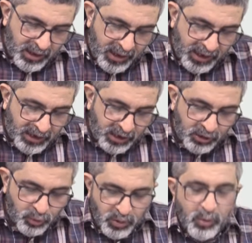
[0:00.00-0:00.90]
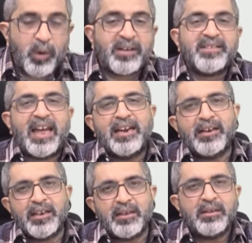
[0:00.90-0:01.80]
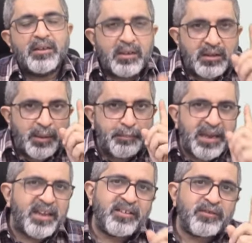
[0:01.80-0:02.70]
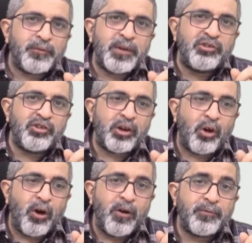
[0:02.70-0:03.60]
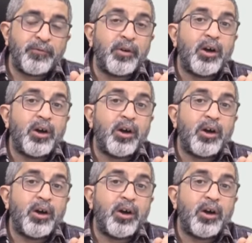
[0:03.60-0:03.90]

And a universality. The biggest feature of